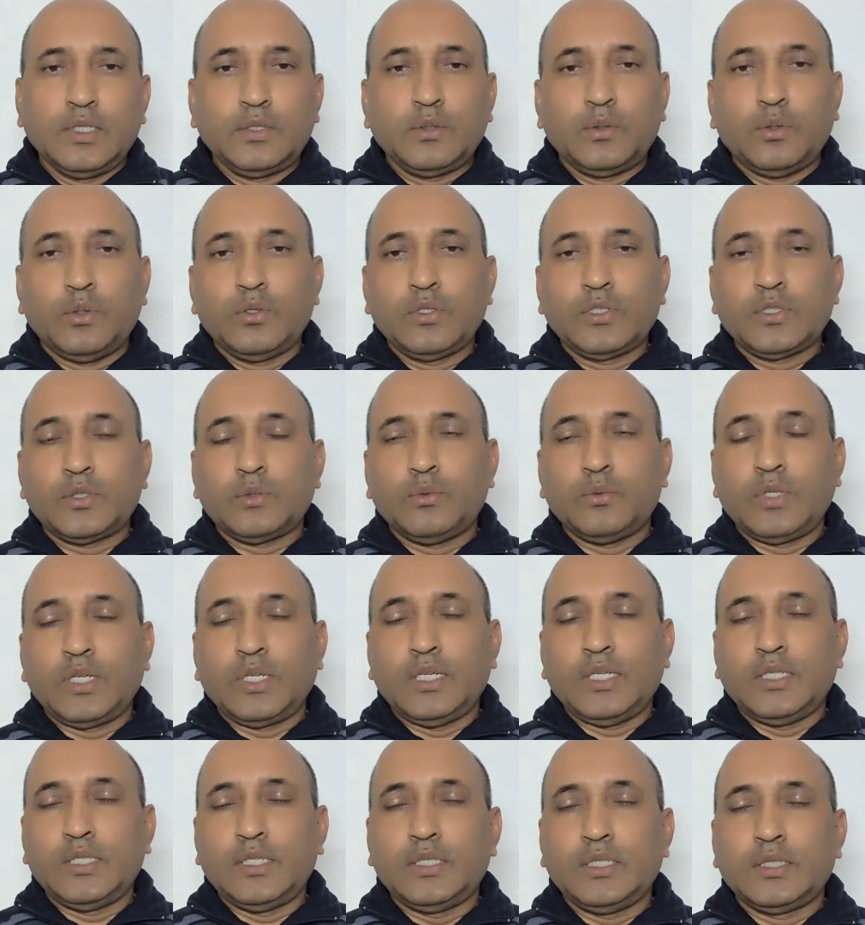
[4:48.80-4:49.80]
It holds
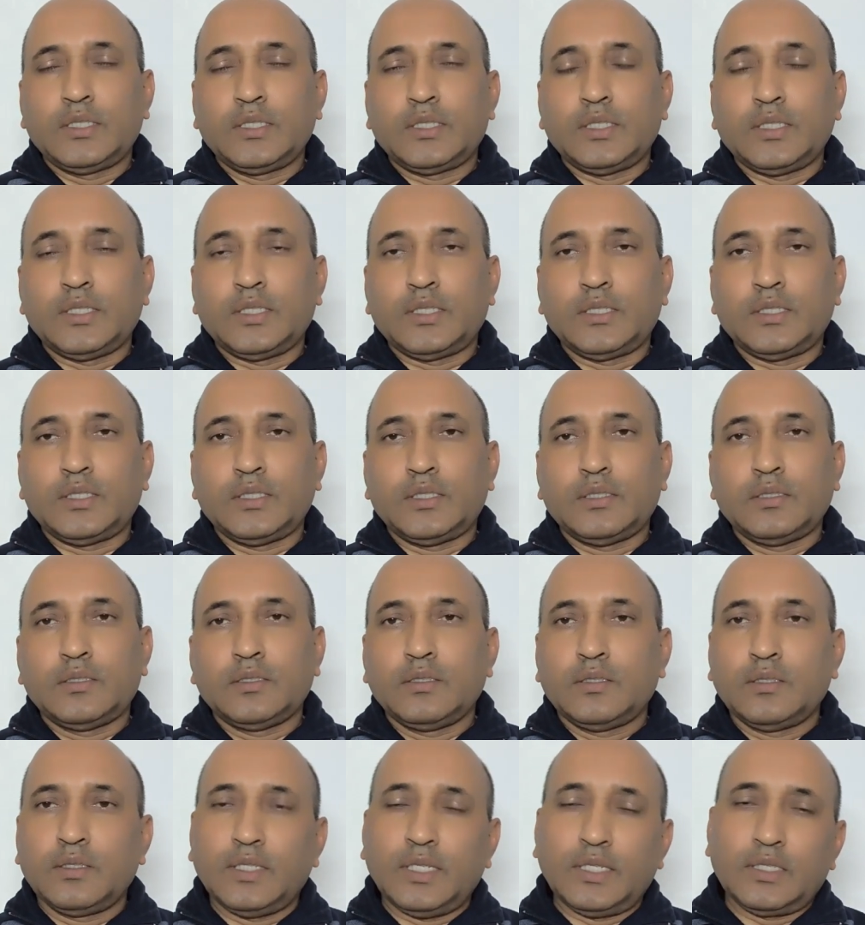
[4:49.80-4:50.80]
only thing
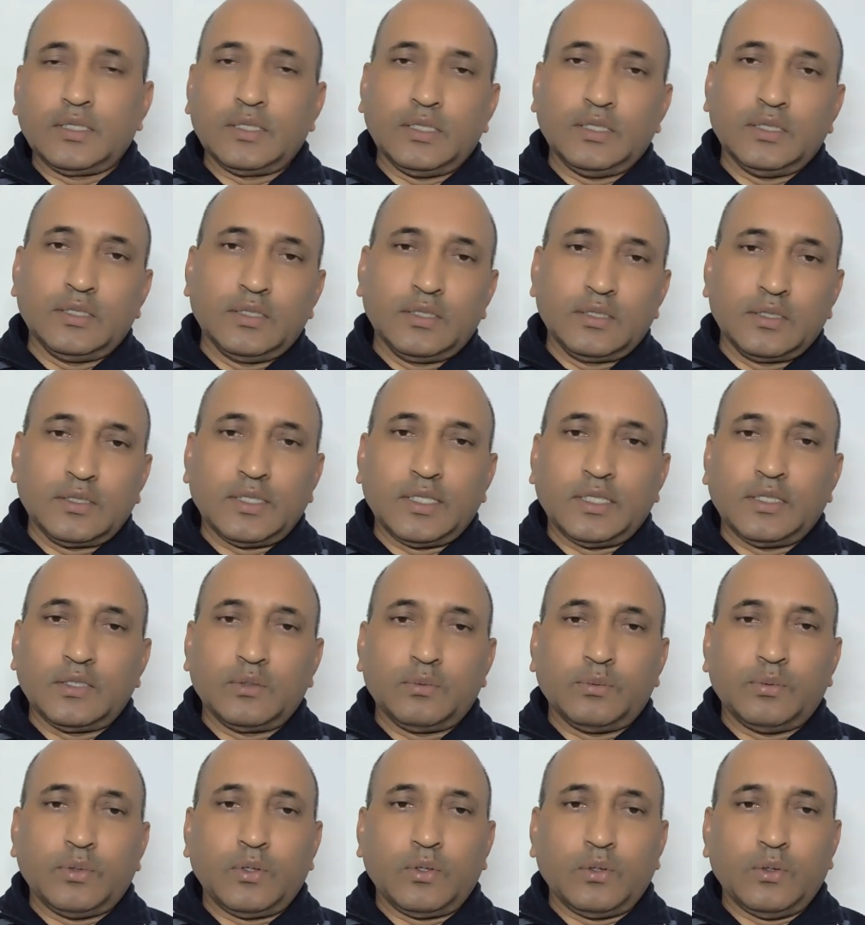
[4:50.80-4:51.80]
that is
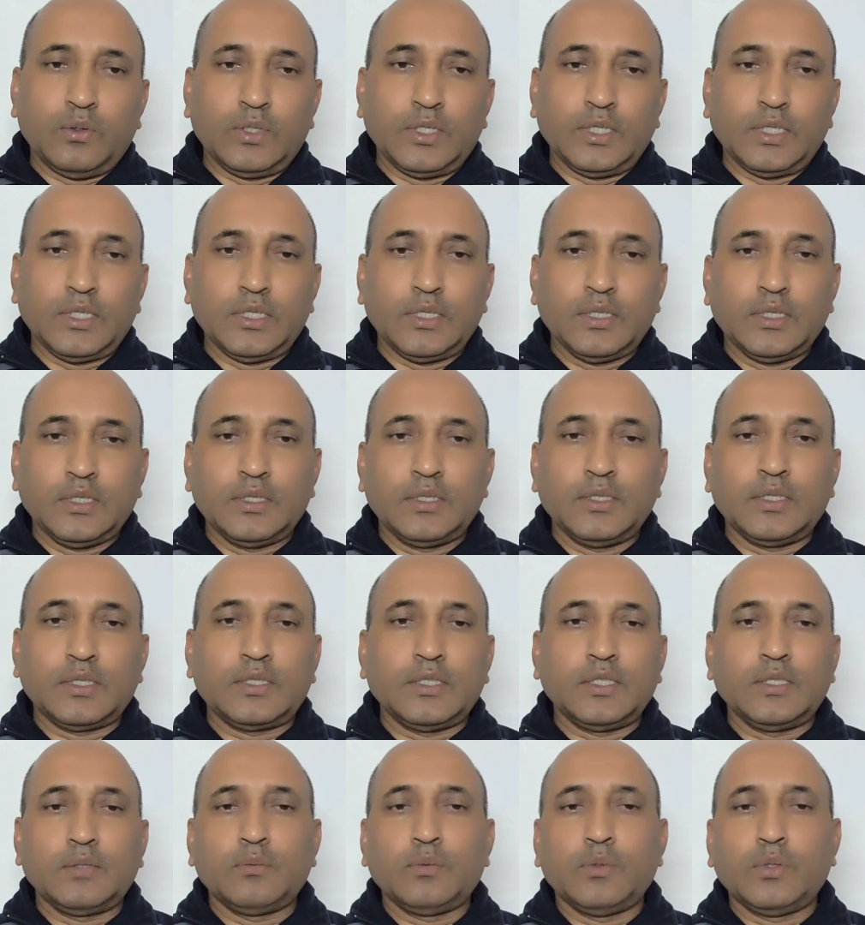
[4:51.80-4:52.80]
trend following,
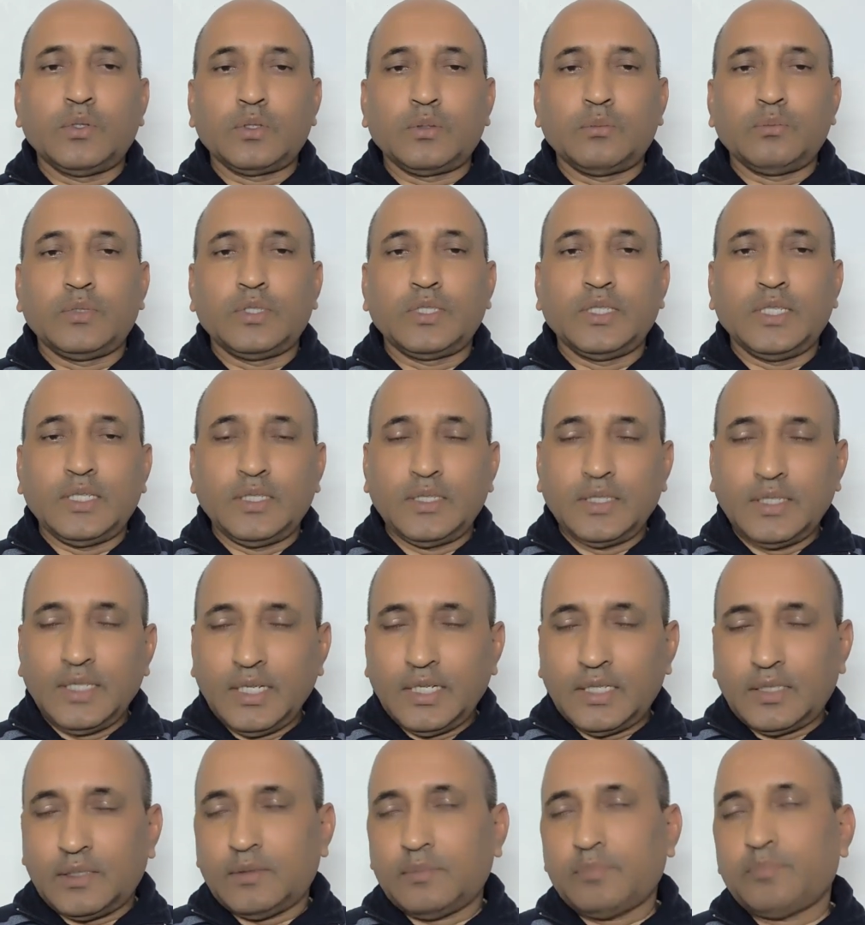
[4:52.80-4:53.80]
nothing more than
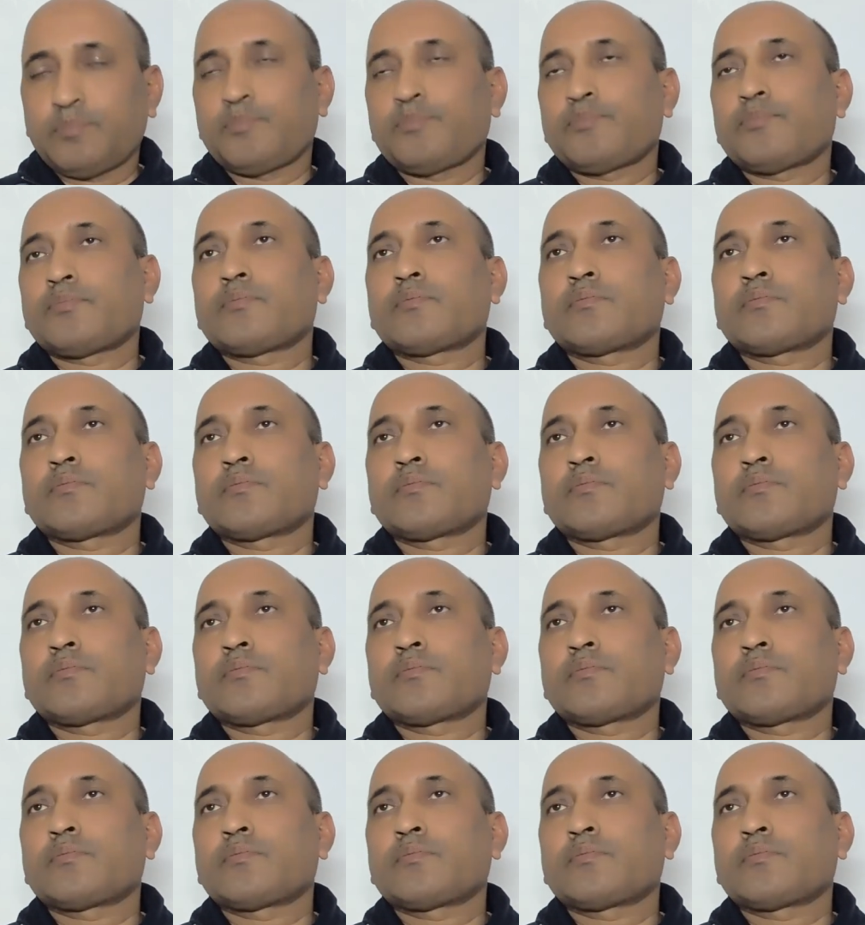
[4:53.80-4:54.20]
that.